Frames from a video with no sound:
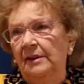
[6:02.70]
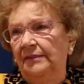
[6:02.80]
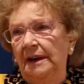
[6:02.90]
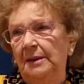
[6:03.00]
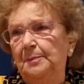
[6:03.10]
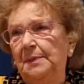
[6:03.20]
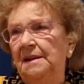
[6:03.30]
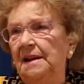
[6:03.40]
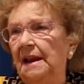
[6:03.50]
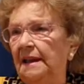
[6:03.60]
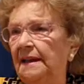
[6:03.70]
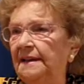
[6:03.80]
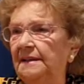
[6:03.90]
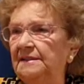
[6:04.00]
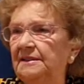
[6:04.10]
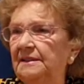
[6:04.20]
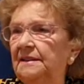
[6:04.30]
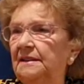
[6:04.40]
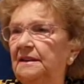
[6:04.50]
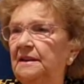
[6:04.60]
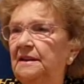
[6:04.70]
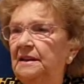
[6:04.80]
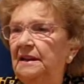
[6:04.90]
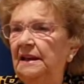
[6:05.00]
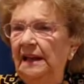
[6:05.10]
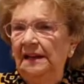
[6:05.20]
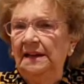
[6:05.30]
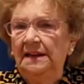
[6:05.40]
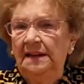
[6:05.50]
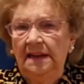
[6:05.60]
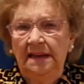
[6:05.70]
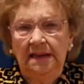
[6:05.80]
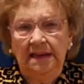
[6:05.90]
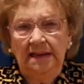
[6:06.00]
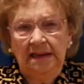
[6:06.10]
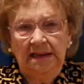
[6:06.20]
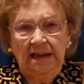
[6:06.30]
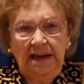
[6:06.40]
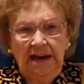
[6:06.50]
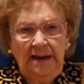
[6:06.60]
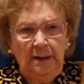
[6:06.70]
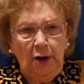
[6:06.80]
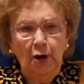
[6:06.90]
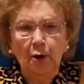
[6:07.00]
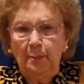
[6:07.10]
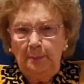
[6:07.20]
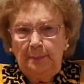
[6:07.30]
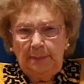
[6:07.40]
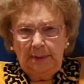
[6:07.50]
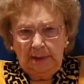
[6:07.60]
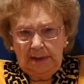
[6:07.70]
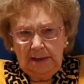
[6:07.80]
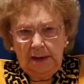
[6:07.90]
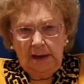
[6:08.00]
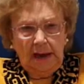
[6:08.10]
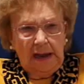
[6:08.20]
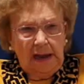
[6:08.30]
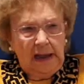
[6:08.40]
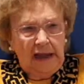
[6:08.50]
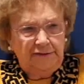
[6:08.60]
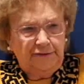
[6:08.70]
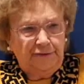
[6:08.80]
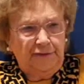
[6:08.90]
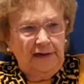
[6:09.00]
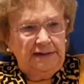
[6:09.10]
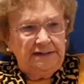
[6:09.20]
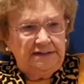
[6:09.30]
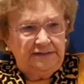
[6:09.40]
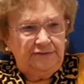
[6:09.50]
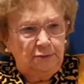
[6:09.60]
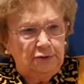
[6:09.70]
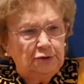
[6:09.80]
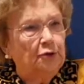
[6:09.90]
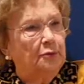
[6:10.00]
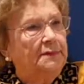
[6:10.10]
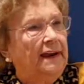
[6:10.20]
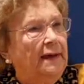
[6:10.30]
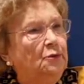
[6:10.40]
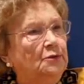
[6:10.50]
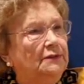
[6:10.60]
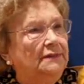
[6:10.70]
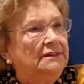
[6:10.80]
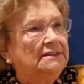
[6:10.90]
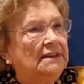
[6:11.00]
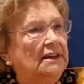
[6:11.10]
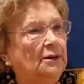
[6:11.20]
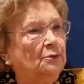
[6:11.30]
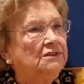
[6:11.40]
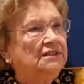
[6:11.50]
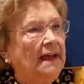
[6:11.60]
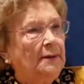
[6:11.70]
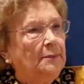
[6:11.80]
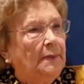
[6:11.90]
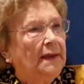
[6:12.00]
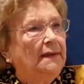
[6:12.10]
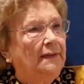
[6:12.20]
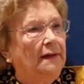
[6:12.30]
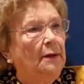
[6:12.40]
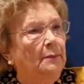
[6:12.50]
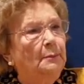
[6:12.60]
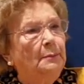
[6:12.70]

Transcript: felt pain like it. And a lump. It felt as if it was coming out of us. It was that big, the lump.